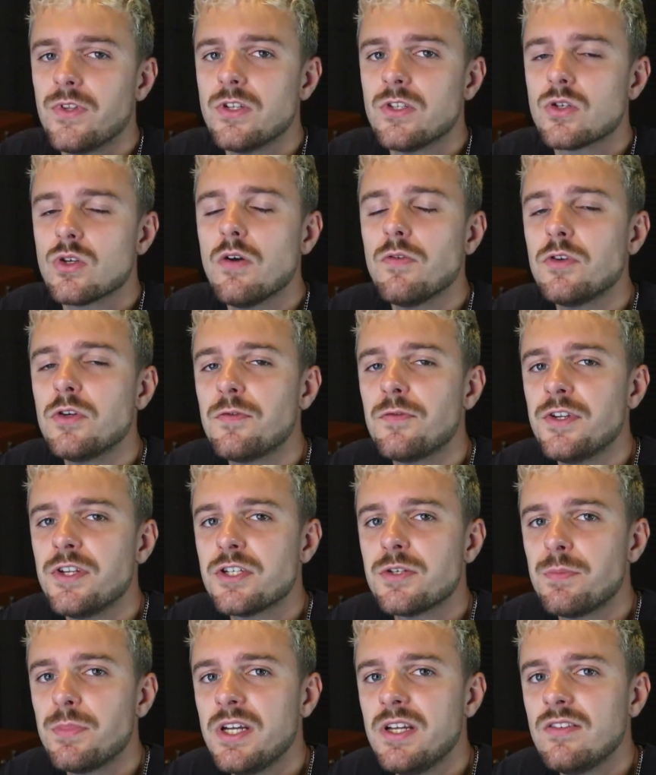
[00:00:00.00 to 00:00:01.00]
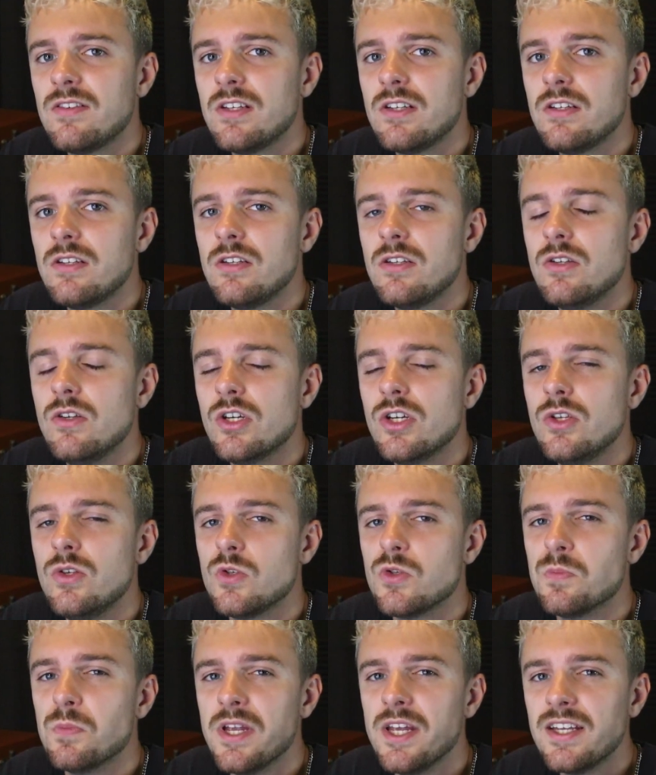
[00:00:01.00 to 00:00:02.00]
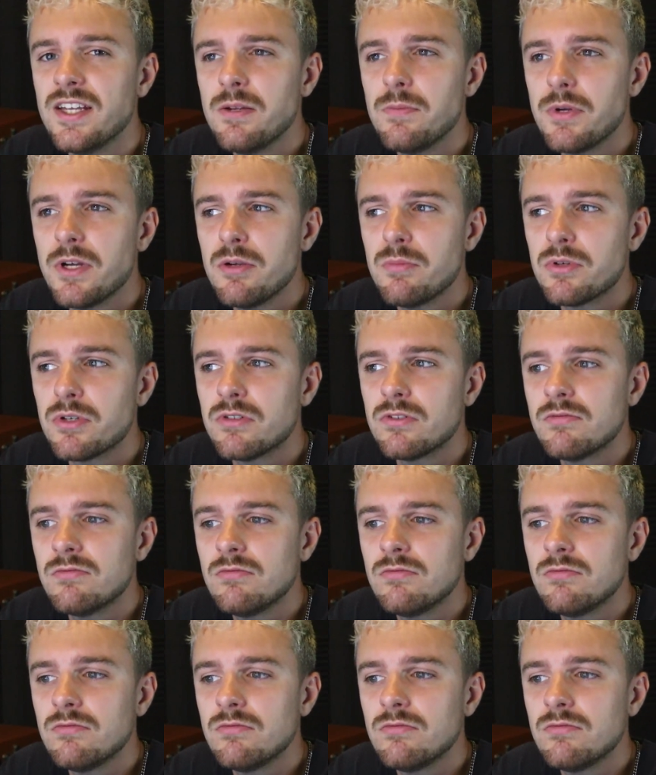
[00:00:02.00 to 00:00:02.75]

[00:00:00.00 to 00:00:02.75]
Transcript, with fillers: So after you finish painting, you can use baking paper,